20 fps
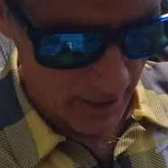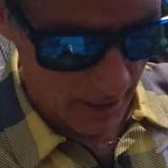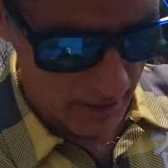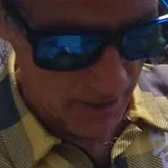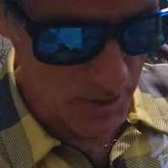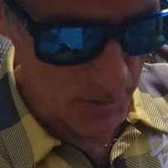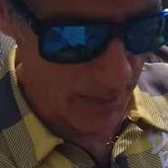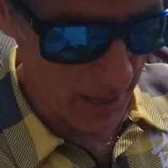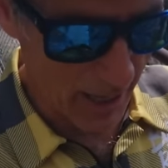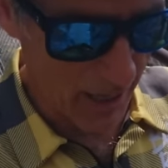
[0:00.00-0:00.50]

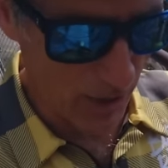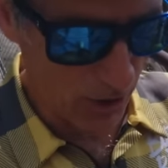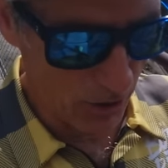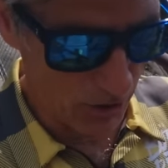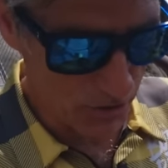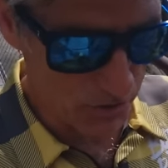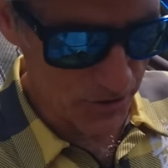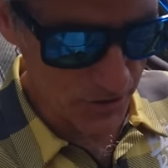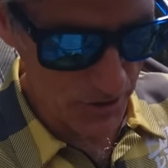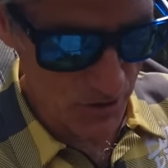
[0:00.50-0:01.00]
It's about a
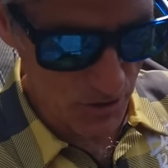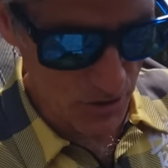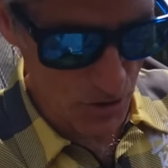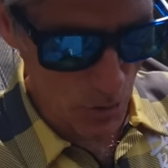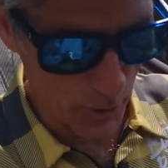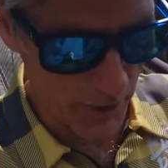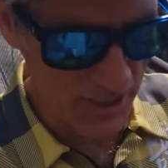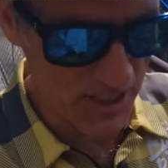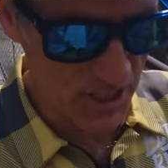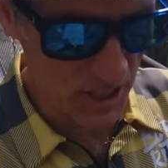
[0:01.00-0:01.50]

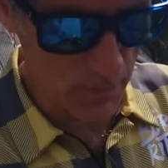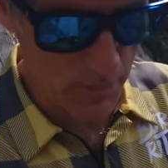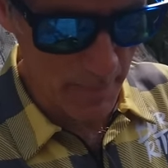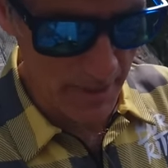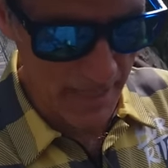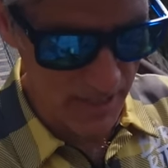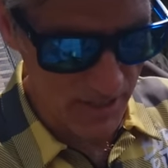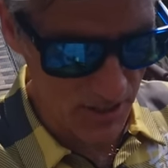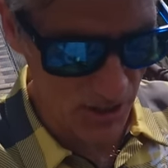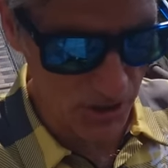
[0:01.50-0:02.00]
120
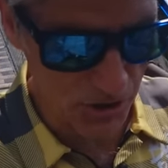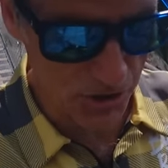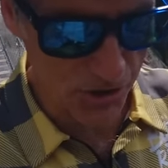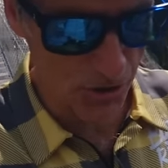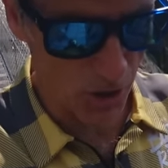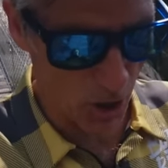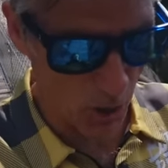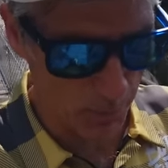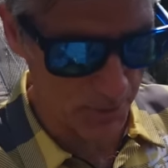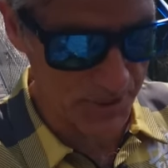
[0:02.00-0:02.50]
meter
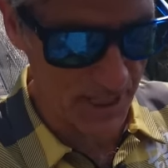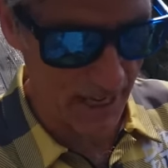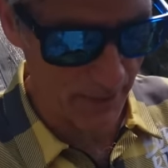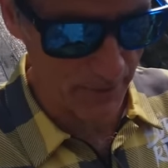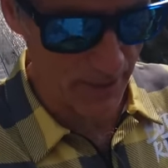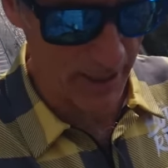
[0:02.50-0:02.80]
drop down